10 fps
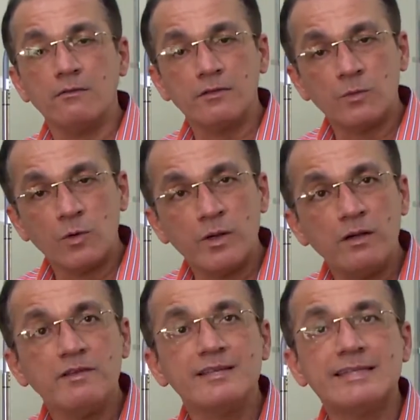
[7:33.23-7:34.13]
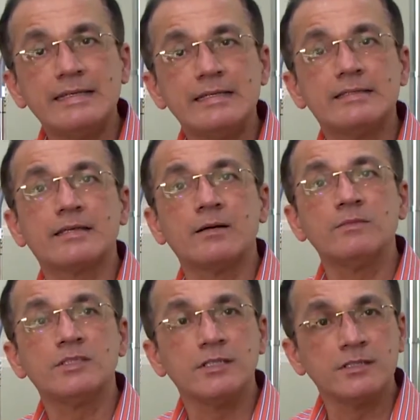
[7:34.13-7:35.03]
the moment we see
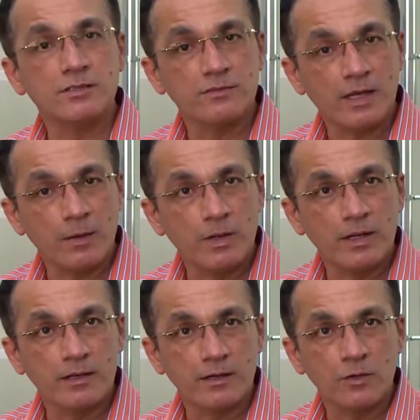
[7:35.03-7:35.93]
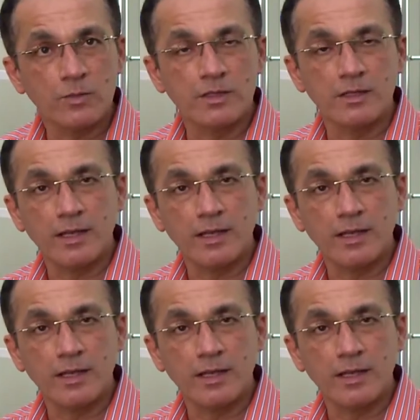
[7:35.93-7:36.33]
some changes of diabetic retinopathy,